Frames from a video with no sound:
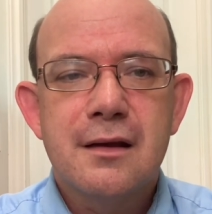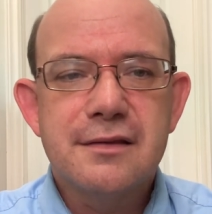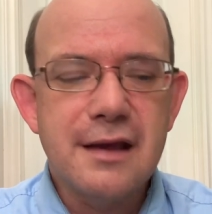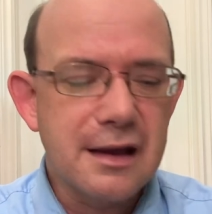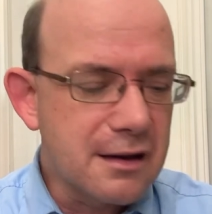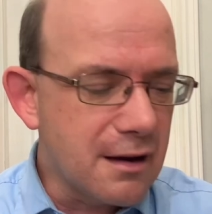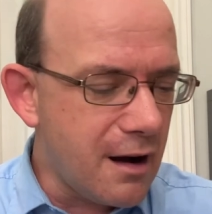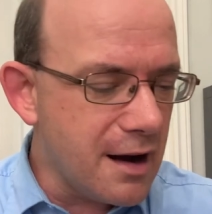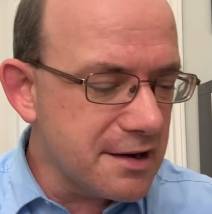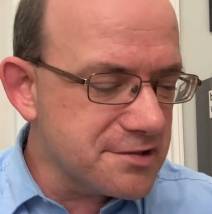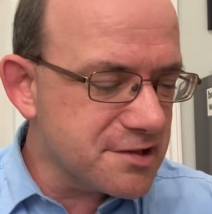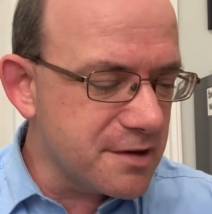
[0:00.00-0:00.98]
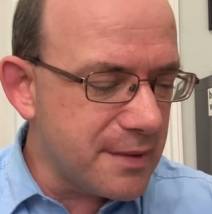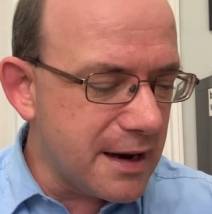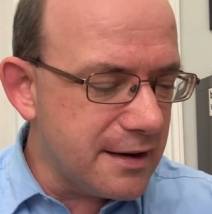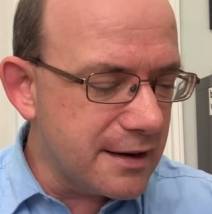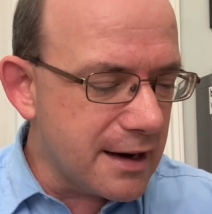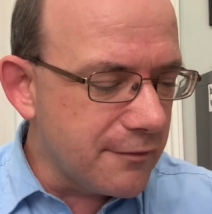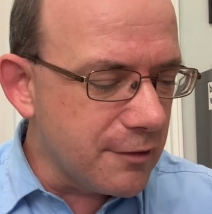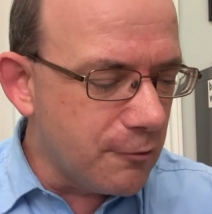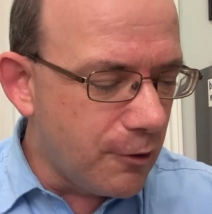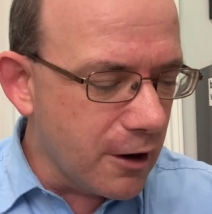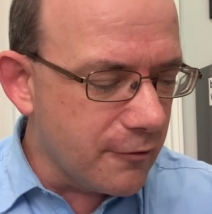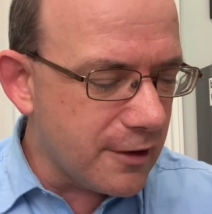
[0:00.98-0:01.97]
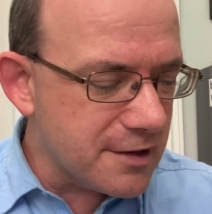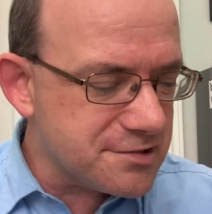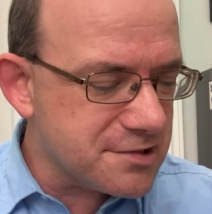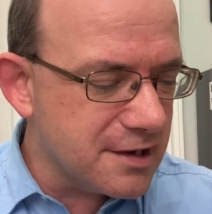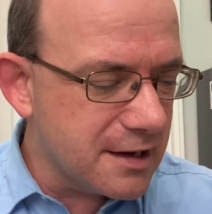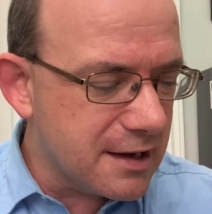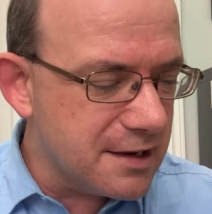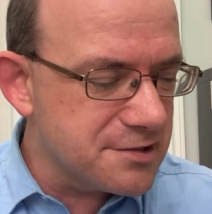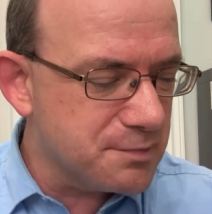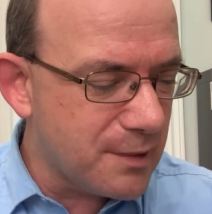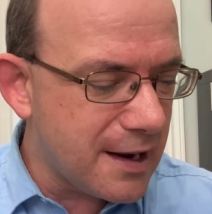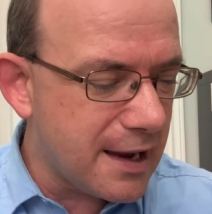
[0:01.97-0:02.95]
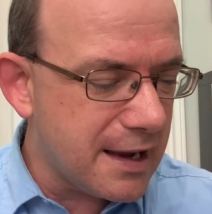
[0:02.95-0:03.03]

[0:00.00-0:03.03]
that God is commanding every one of us in his way.